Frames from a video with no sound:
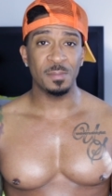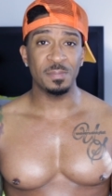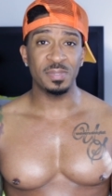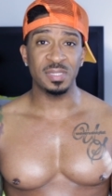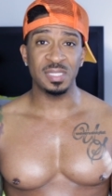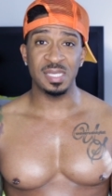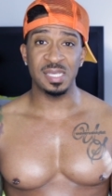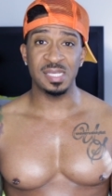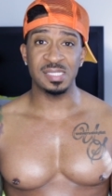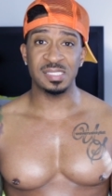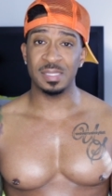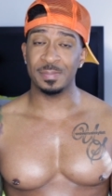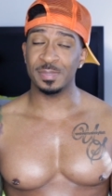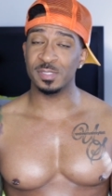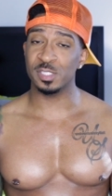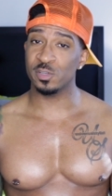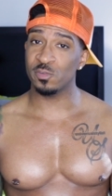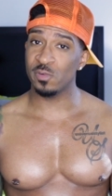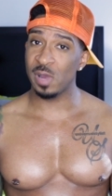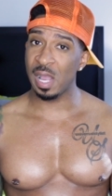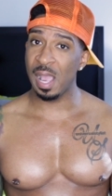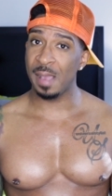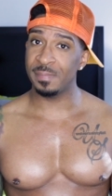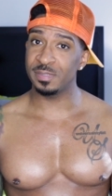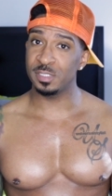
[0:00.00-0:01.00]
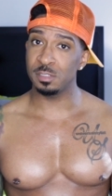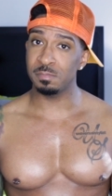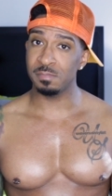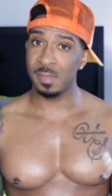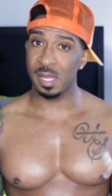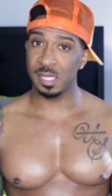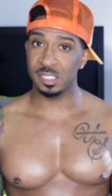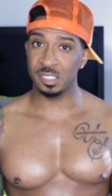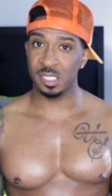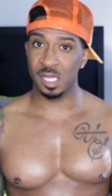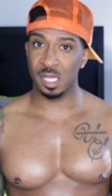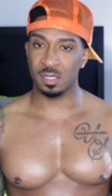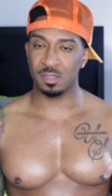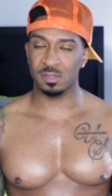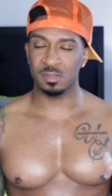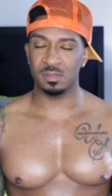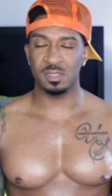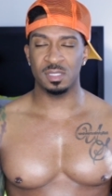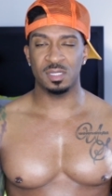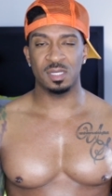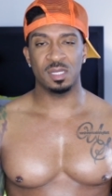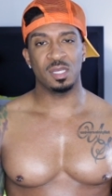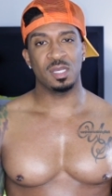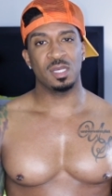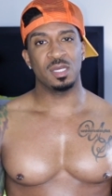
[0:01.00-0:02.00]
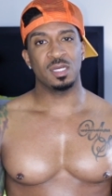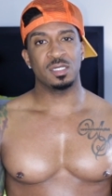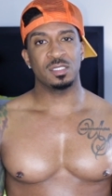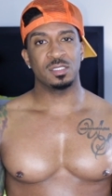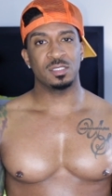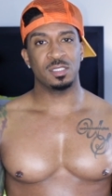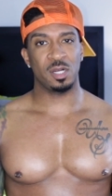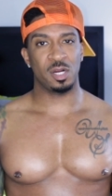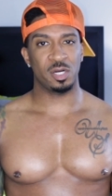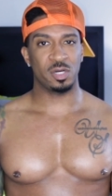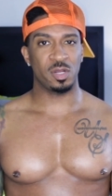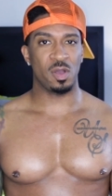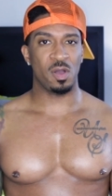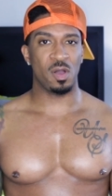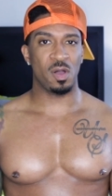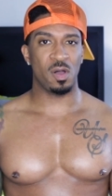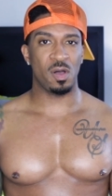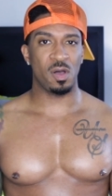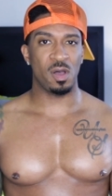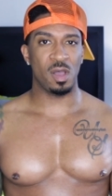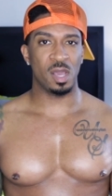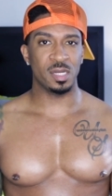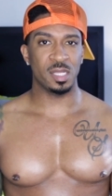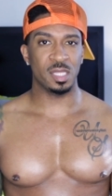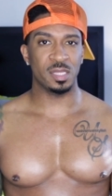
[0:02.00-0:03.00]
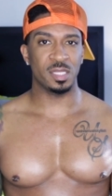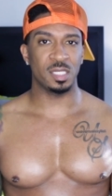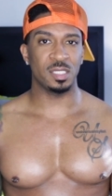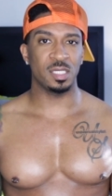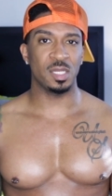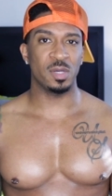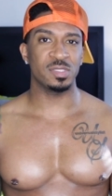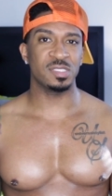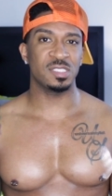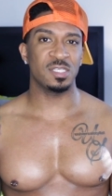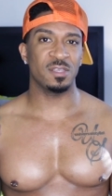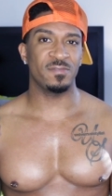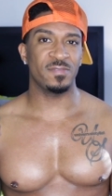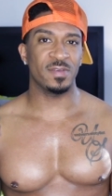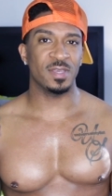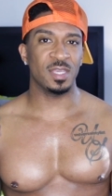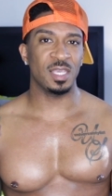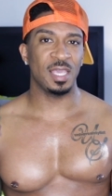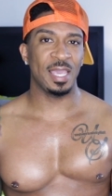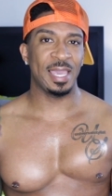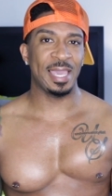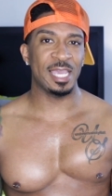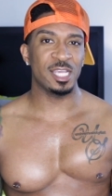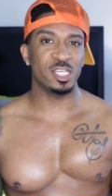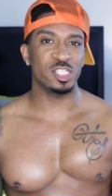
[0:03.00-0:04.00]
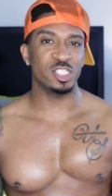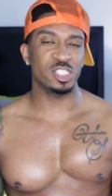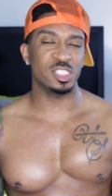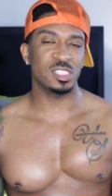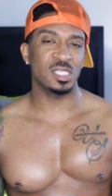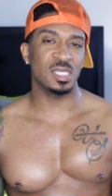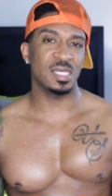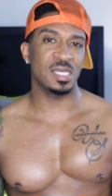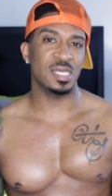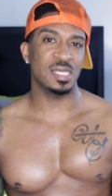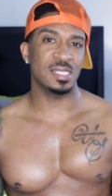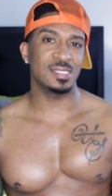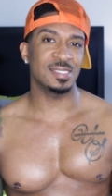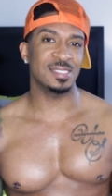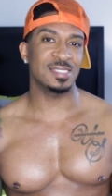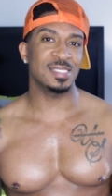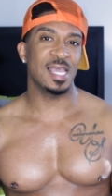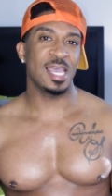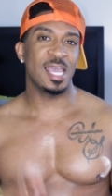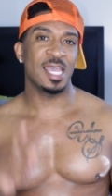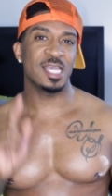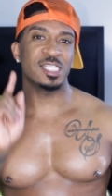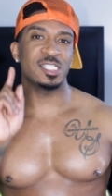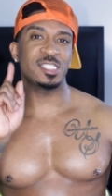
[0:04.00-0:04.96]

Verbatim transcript: Please subscribe to my channel, turn on the notifications,